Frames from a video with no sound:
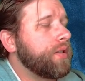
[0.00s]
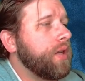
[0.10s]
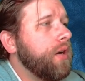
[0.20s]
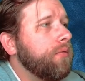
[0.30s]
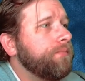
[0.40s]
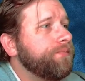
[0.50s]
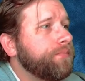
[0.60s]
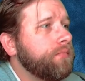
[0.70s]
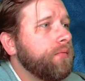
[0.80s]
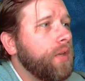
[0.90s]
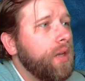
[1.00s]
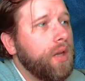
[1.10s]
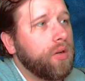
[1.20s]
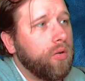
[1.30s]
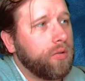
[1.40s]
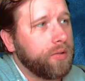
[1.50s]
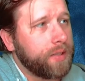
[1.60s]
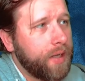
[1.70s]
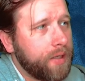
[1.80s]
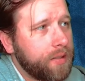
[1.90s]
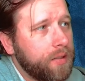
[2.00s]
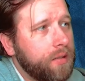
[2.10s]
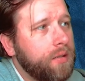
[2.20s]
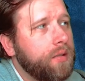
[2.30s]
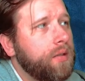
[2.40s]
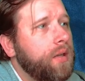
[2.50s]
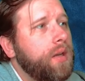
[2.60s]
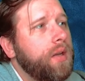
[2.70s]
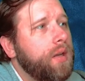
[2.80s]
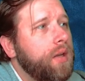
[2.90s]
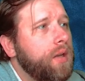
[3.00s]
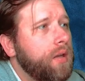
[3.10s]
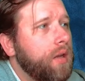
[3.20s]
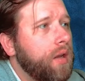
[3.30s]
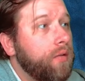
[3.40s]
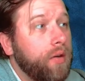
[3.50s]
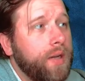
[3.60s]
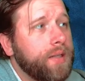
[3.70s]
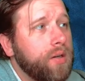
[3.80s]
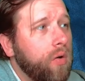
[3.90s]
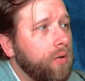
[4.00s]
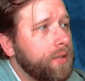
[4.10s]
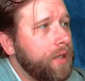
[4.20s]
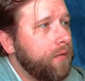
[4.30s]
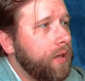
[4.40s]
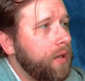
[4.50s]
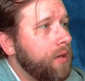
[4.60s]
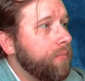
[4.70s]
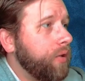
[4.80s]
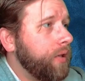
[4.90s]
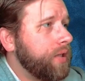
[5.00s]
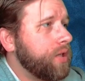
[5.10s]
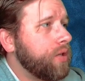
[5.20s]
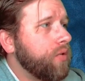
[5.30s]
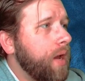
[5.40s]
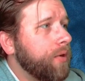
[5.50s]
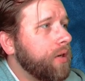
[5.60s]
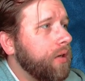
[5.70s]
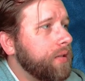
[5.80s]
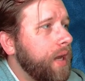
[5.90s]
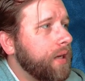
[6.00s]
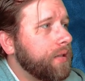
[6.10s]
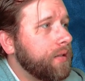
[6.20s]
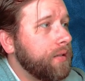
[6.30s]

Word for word: So, uh, Koukl says uh, there is an old TV uh, police uh, drama called Dog.